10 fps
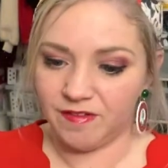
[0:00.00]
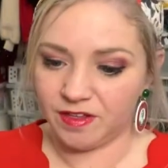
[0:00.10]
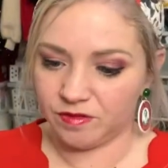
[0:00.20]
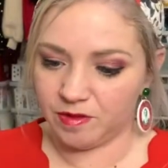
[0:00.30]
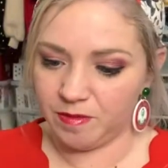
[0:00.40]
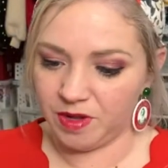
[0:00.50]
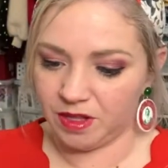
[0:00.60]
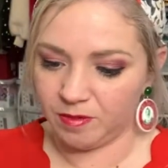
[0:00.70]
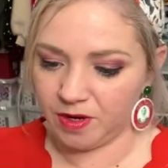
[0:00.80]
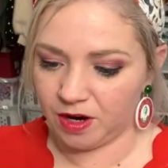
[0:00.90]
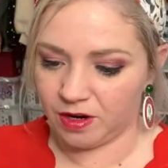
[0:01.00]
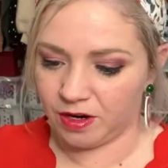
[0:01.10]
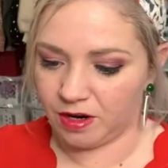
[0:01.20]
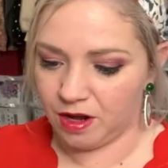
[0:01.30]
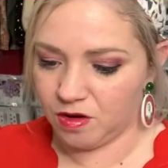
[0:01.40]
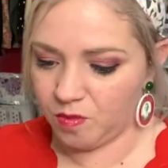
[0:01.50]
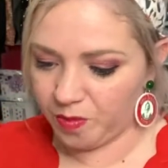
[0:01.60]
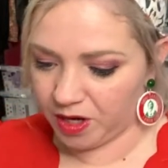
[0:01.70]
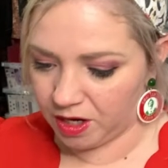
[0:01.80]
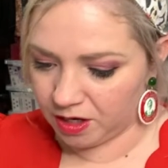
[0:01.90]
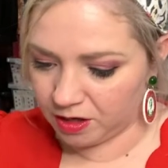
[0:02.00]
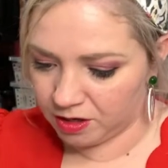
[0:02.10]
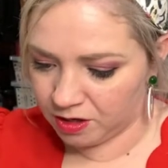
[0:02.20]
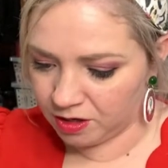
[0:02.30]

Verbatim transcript: this one might be a little bit harder to open.